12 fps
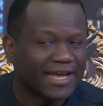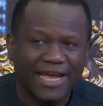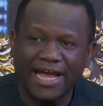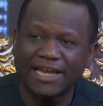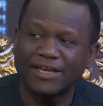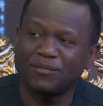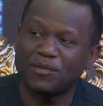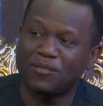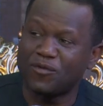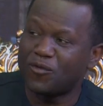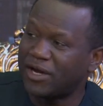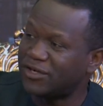And the
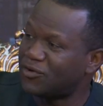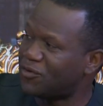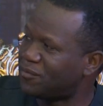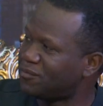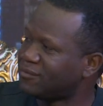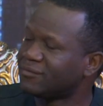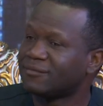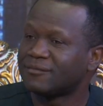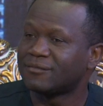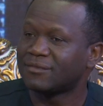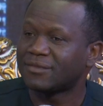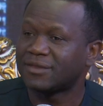people went home.
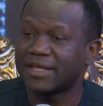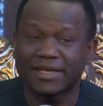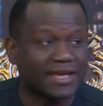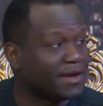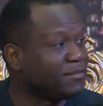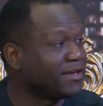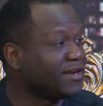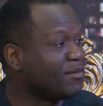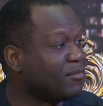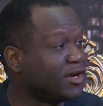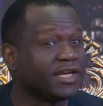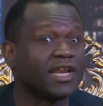They came in the
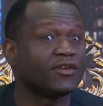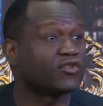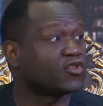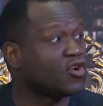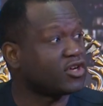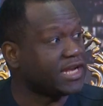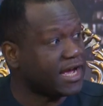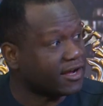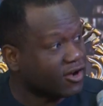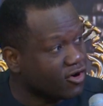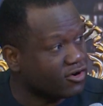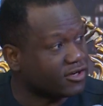morning, they saw their
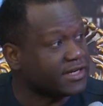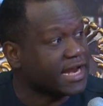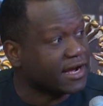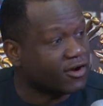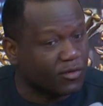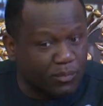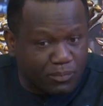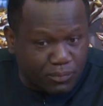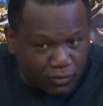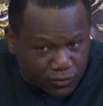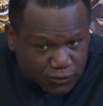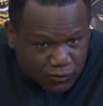god, Dagon,
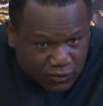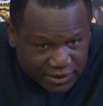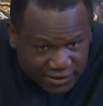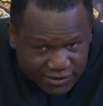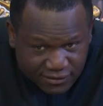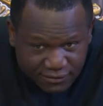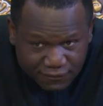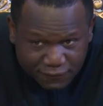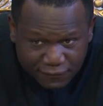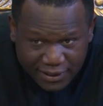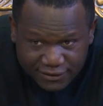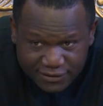prostrating
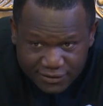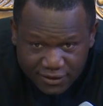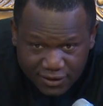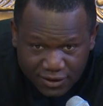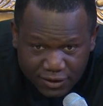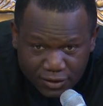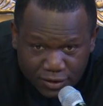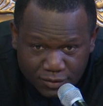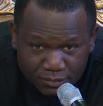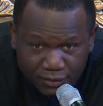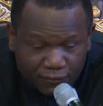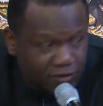flat
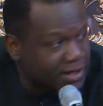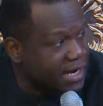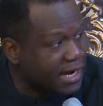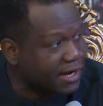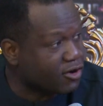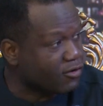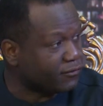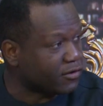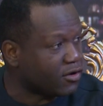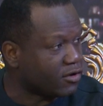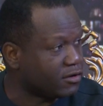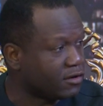before the ark of
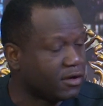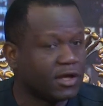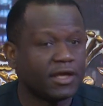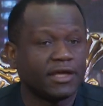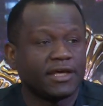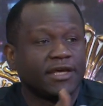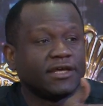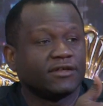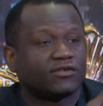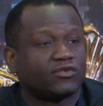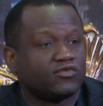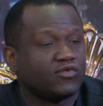God,
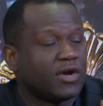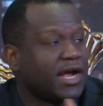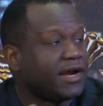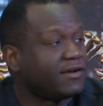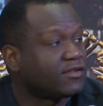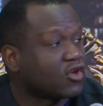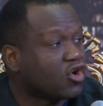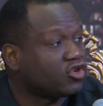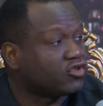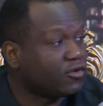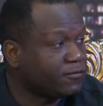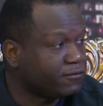his two hands
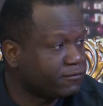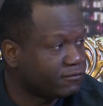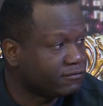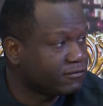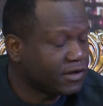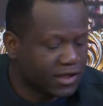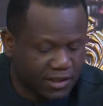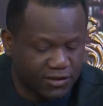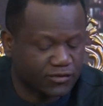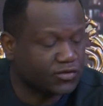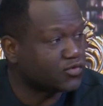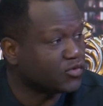cut off,
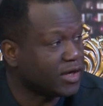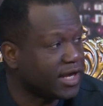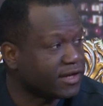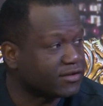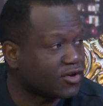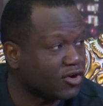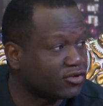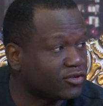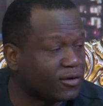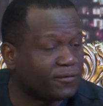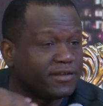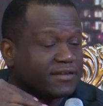his two legs cut
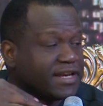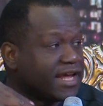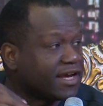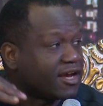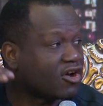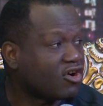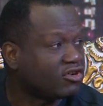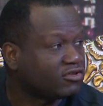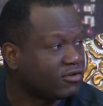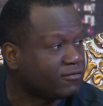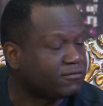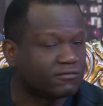off, his neck cut
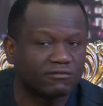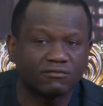off.